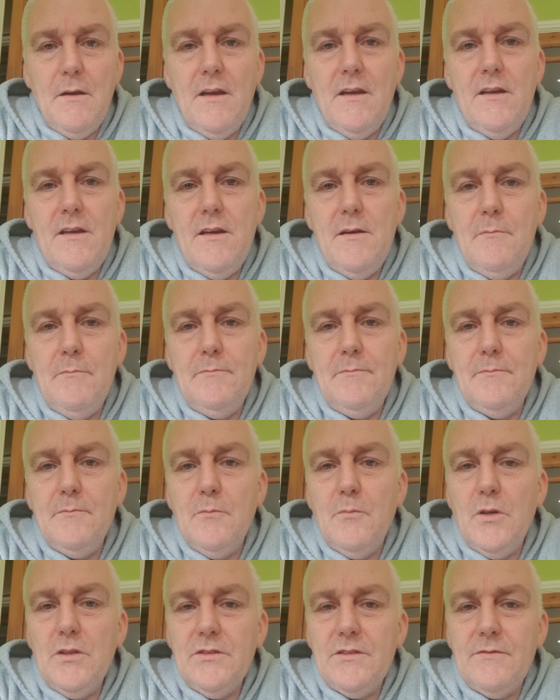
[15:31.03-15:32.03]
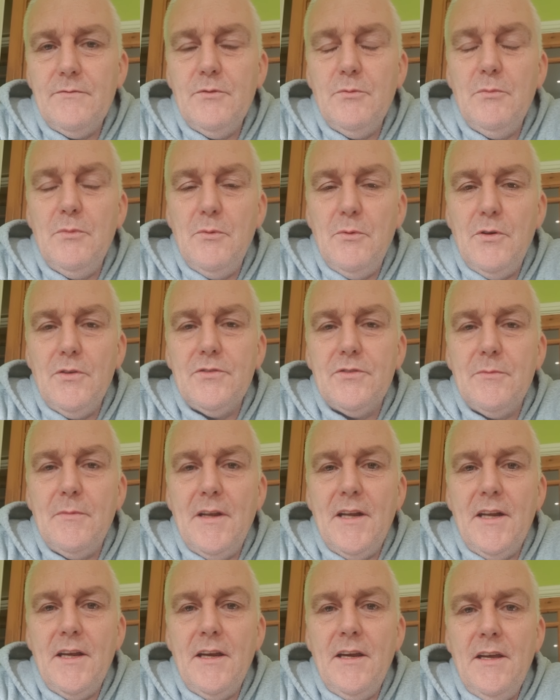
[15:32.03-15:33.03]
once I've done my water
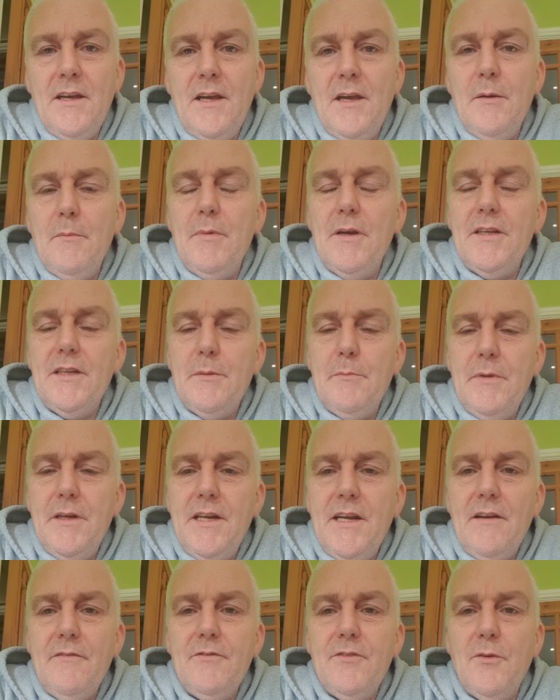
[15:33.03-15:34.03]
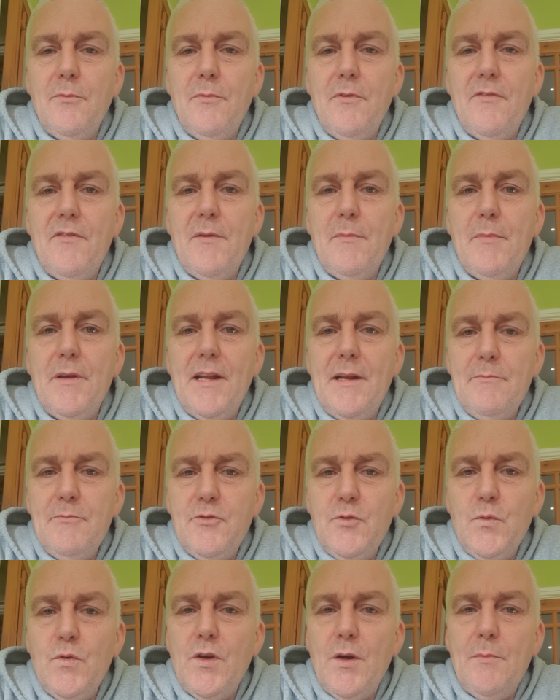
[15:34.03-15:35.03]
meadow, but the minute I've done with it, but them
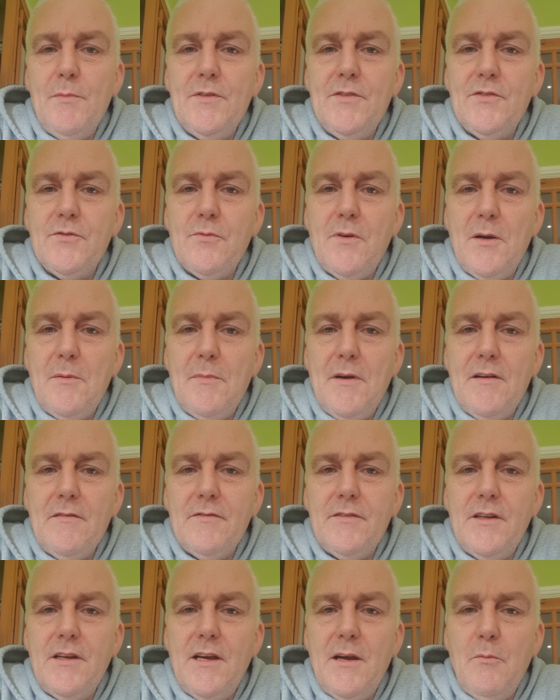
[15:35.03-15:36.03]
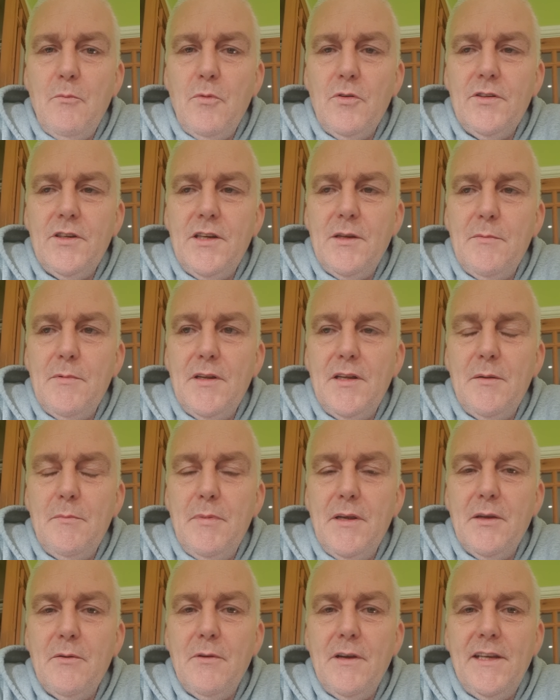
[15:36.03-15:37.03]
two commons what I'm after, I'm wanting them at the
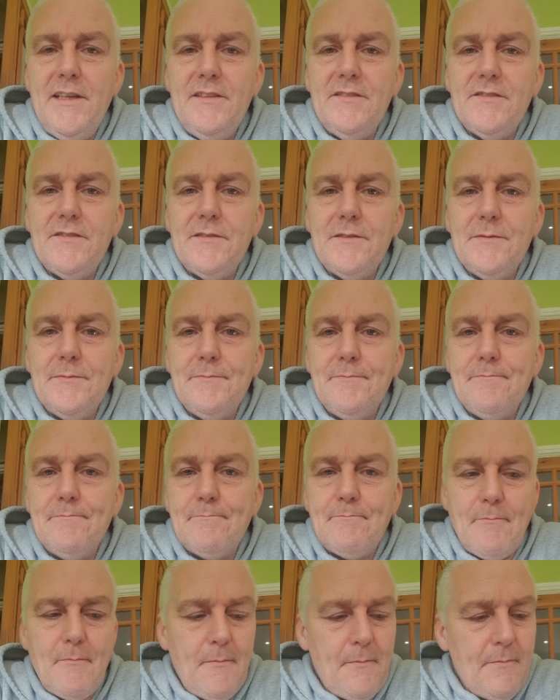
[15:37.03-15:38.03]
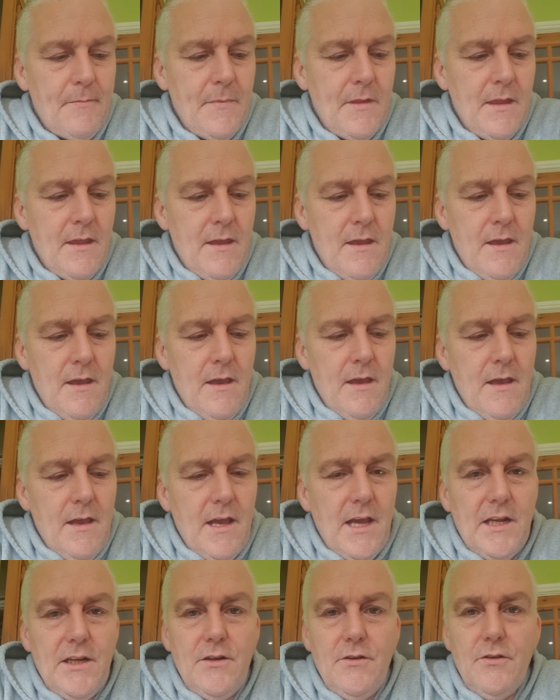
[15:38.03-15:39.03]
big weights.
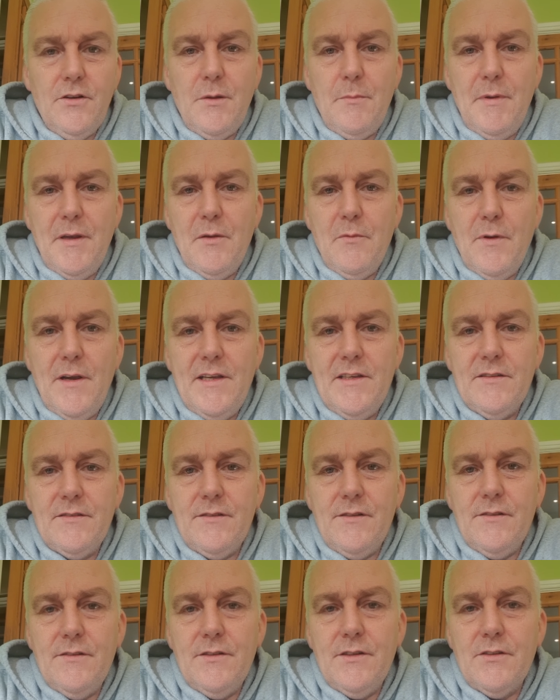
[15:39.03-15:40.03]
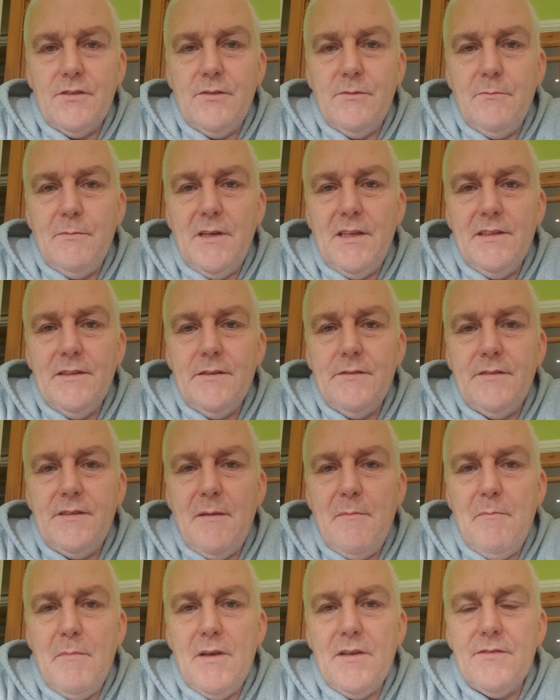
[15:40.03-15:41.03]
And I know the big weights aren't going to come all
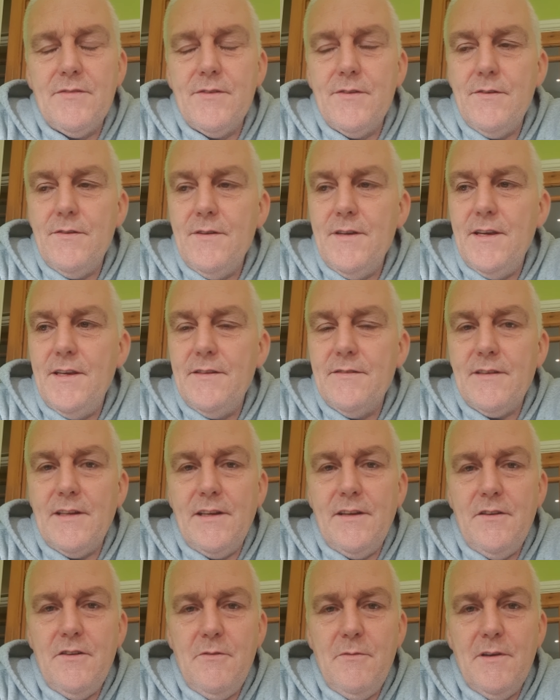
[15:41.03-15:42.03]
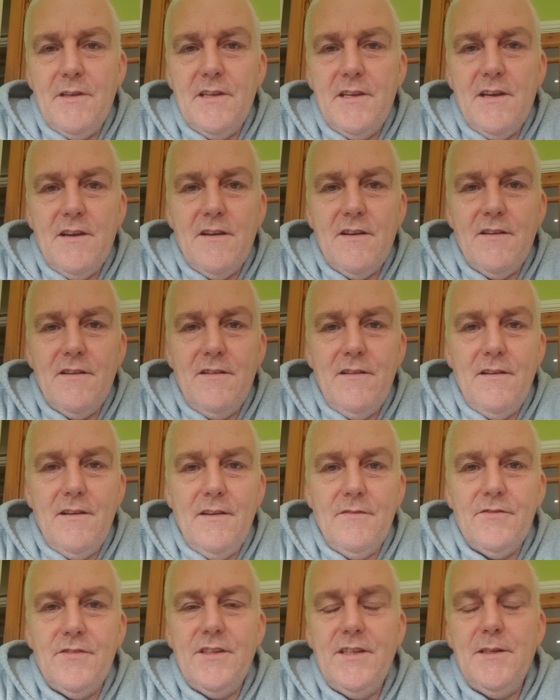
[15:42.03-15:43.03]
December, so it's, and I know where they are,
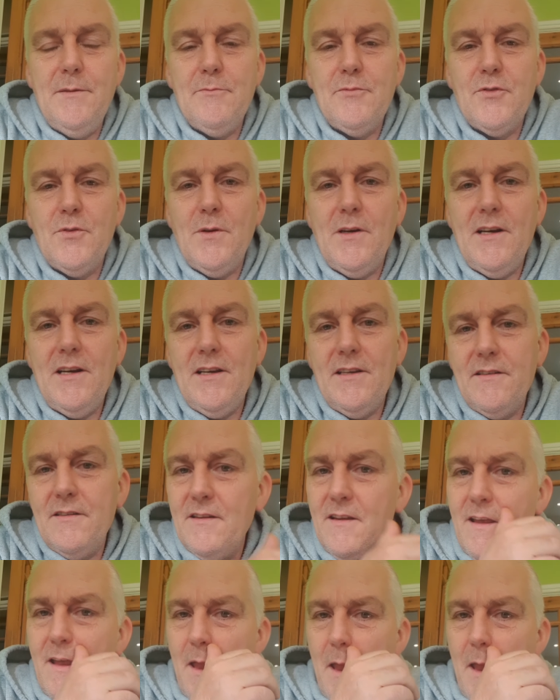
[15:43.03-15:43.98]
I've seen them twice.